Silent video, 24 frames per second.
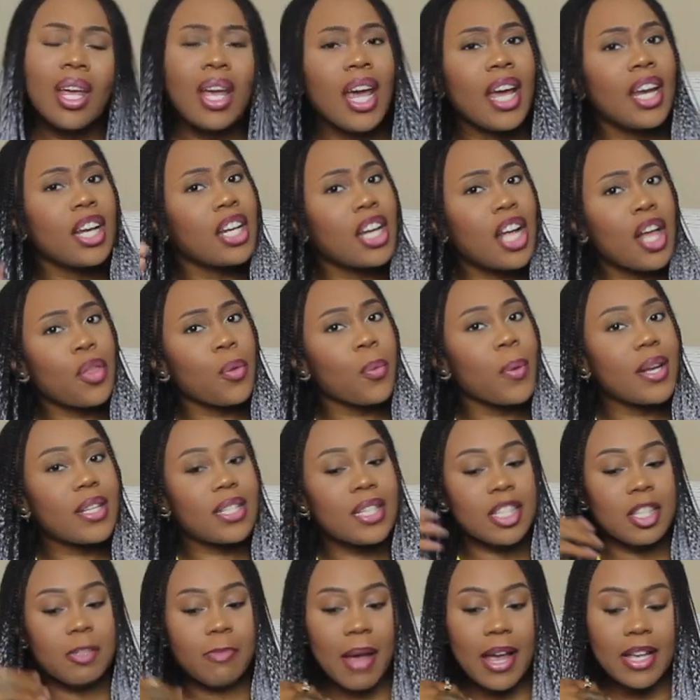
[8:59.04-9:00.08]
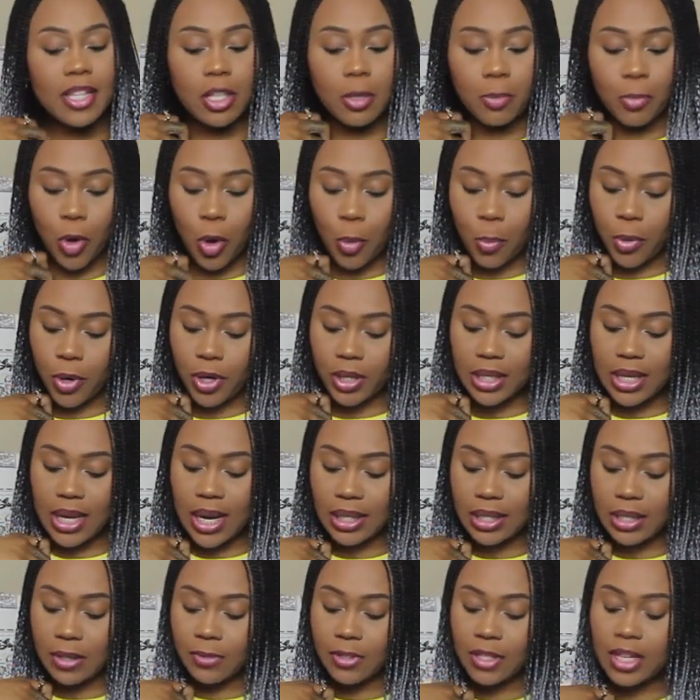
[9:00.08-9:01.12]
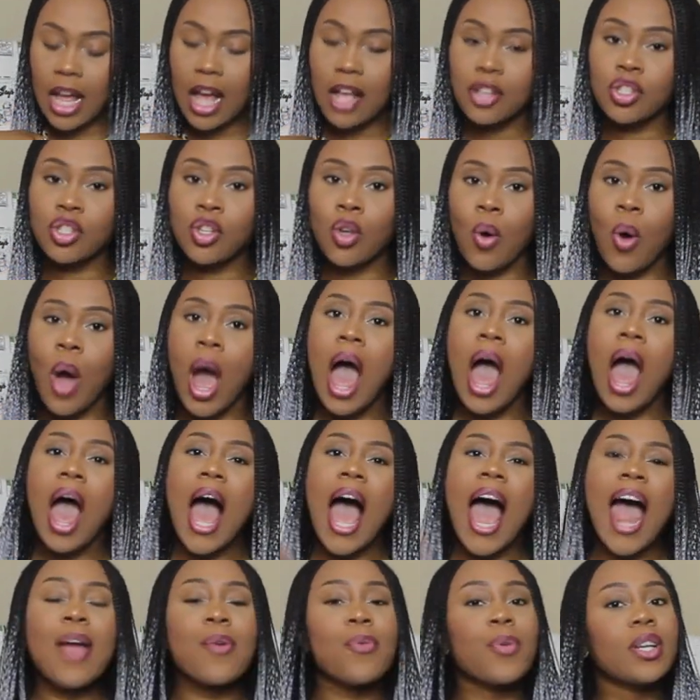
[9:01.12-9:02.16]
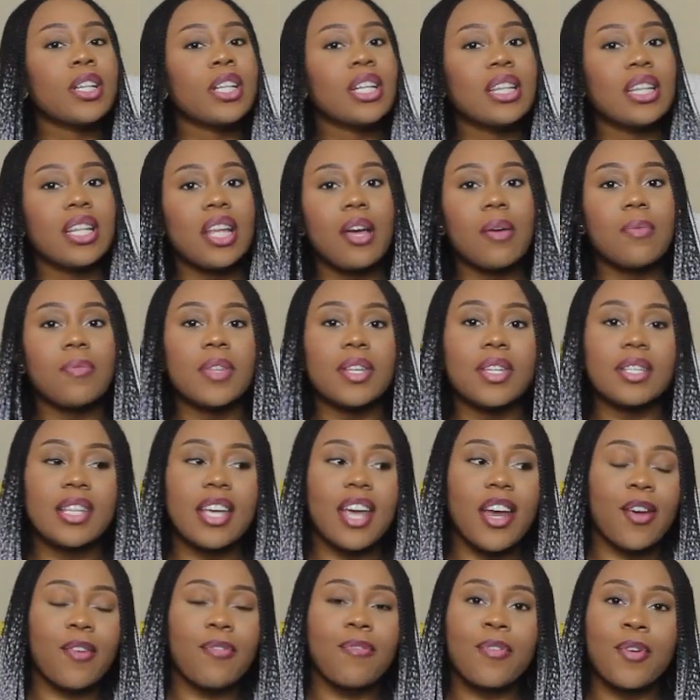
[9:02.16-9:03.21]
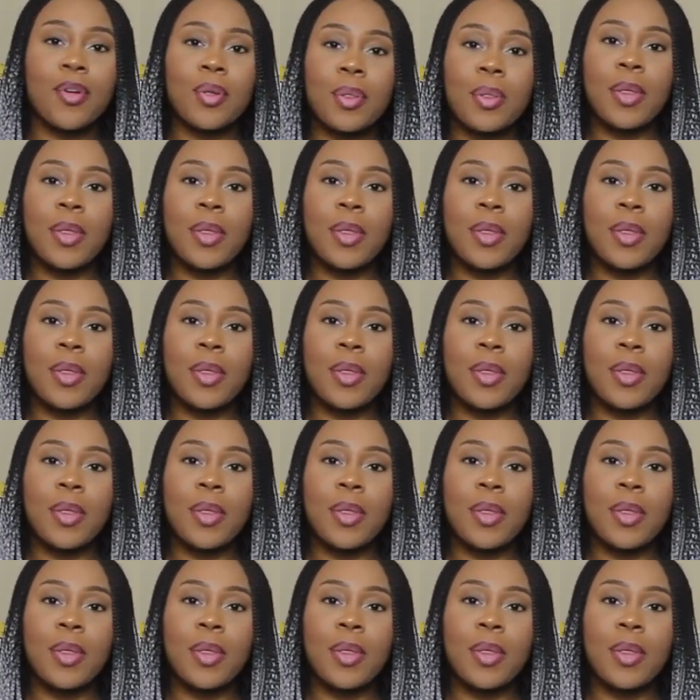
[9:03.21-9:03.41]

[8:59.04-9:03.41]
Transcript: And another way to spice up your protective style. So I really love this hair for